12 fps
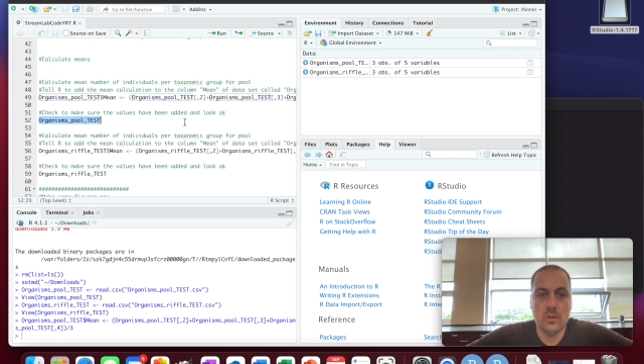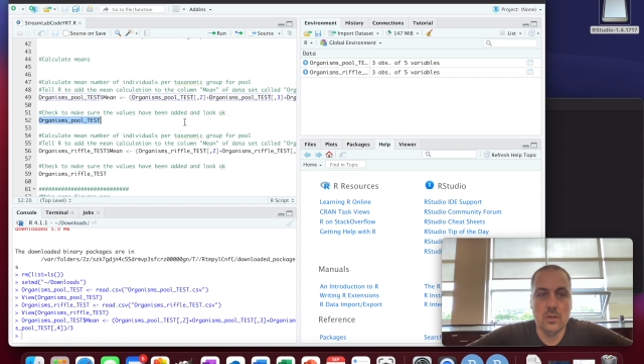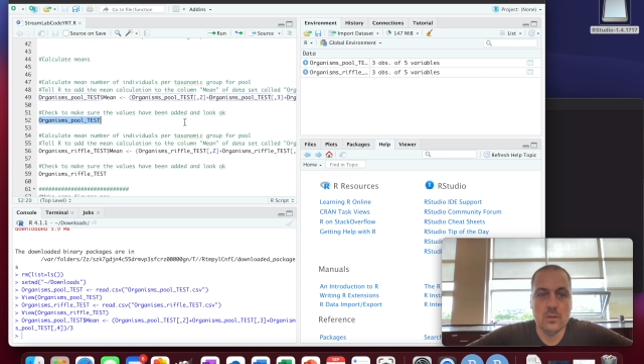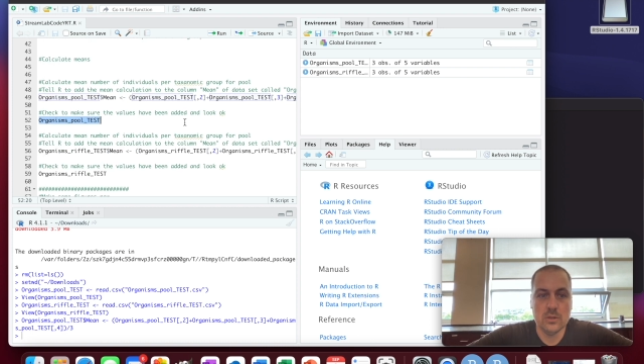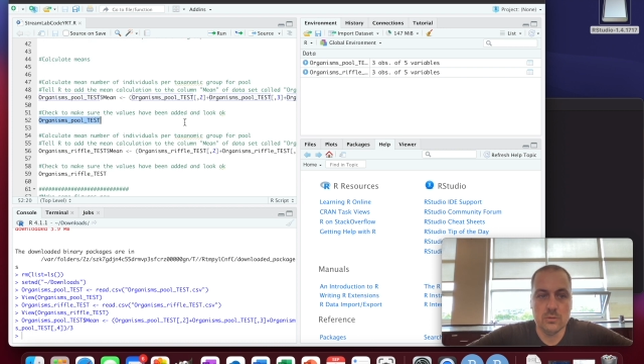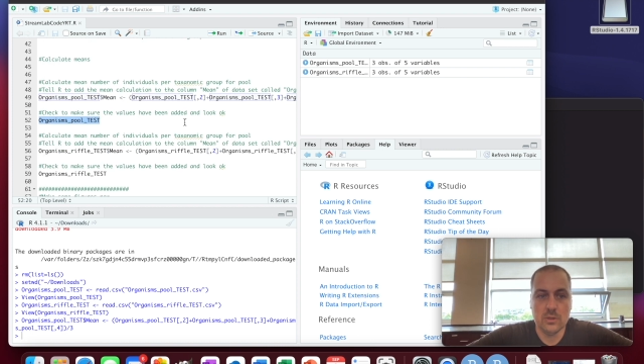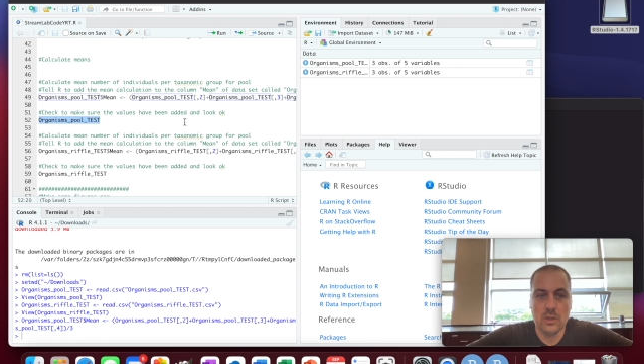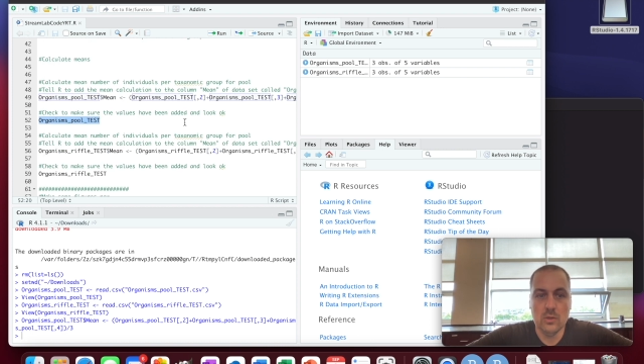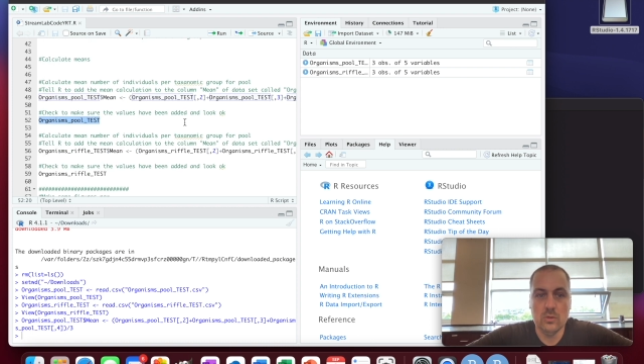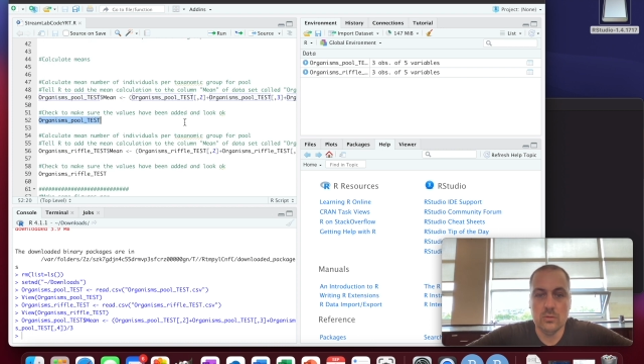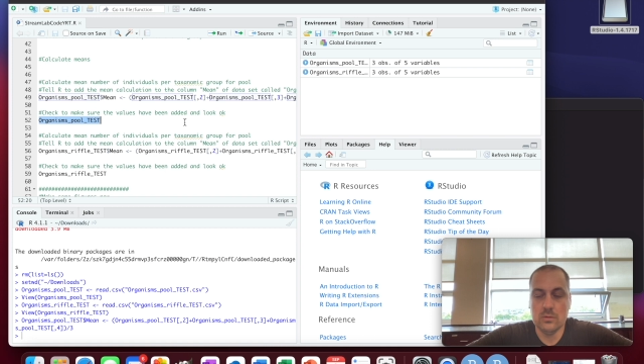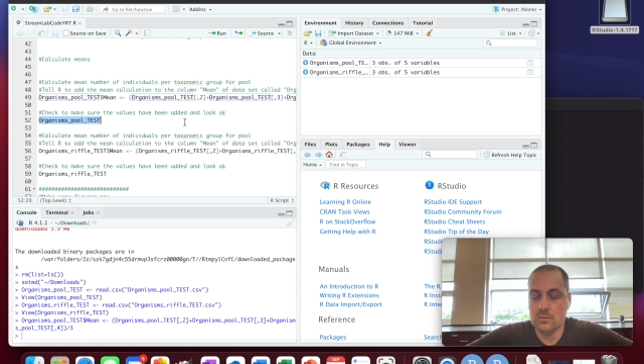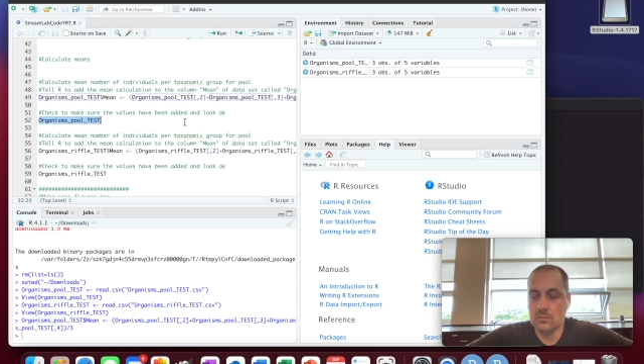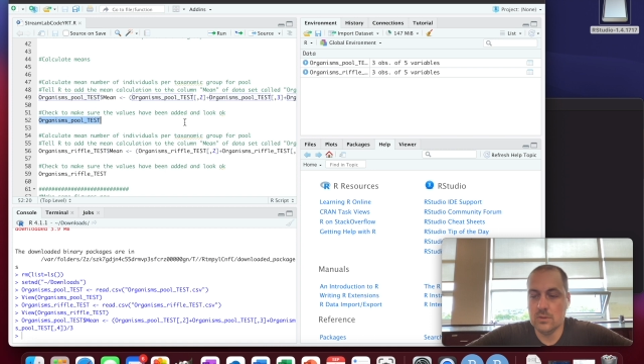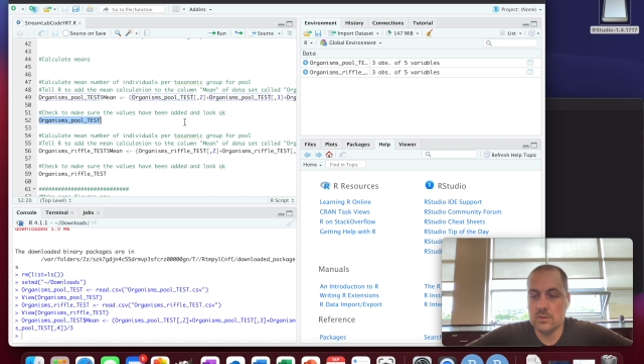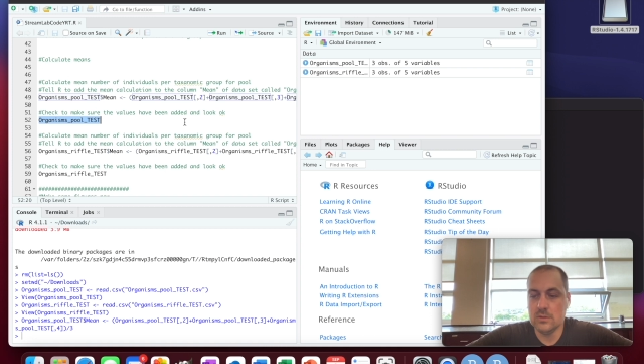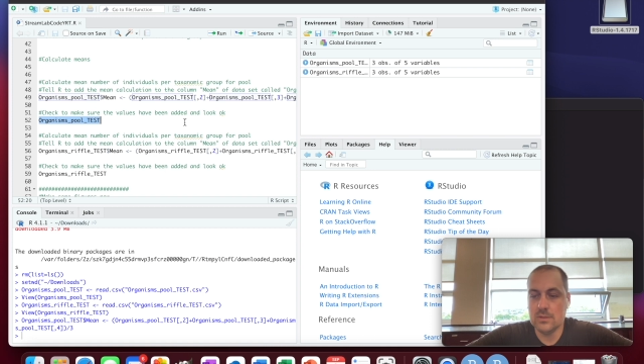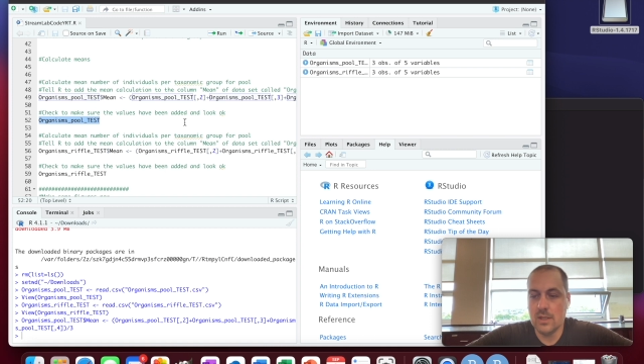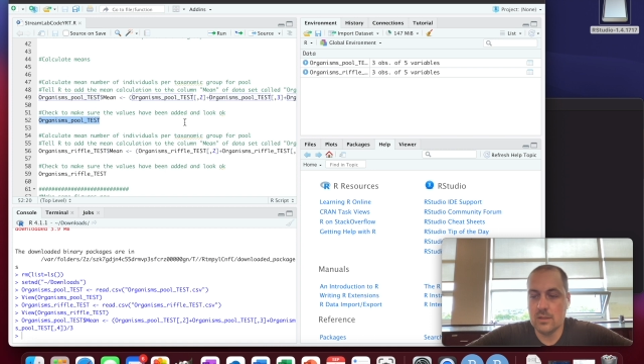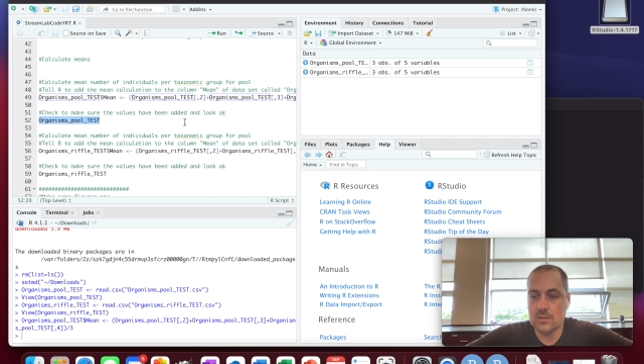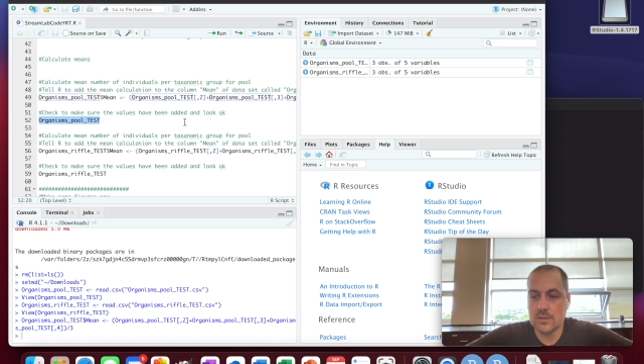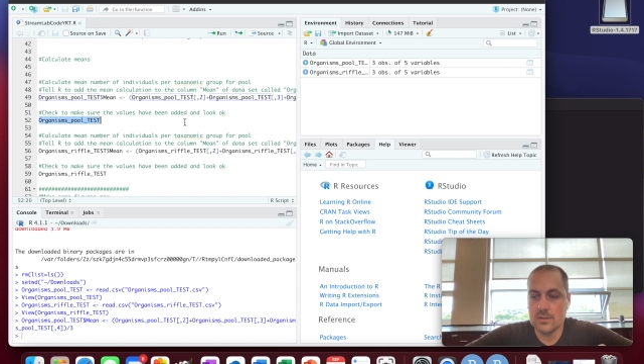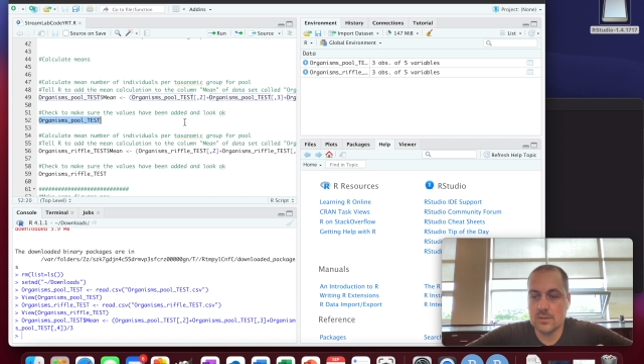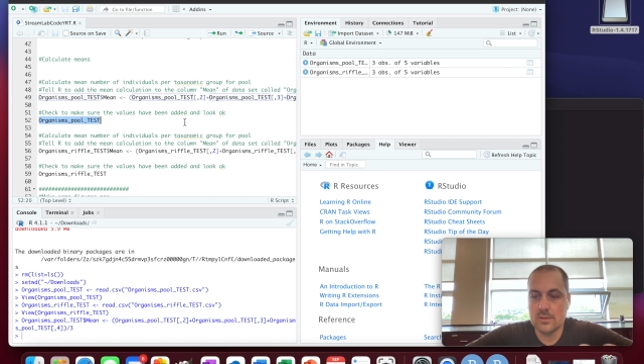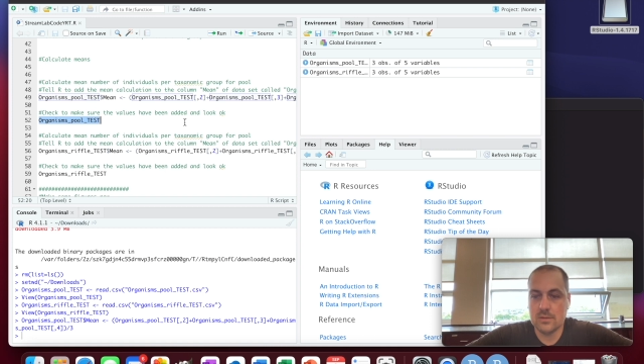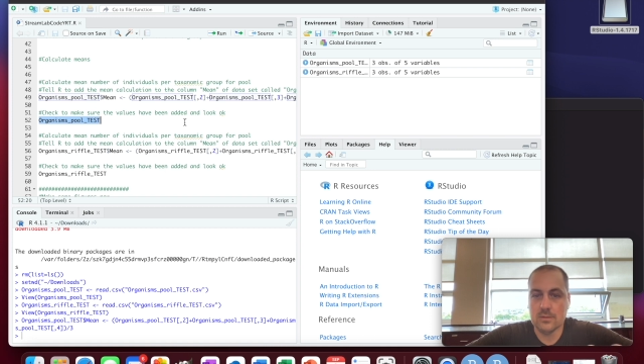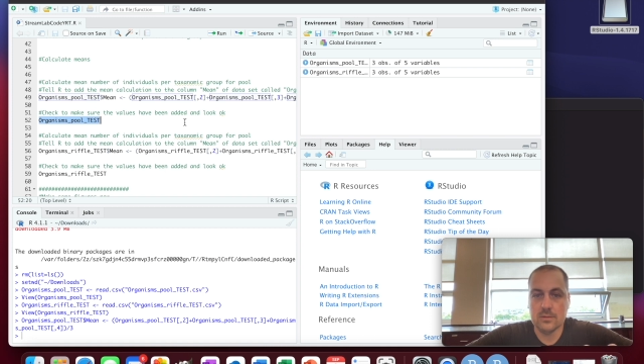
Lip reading: So the code is not just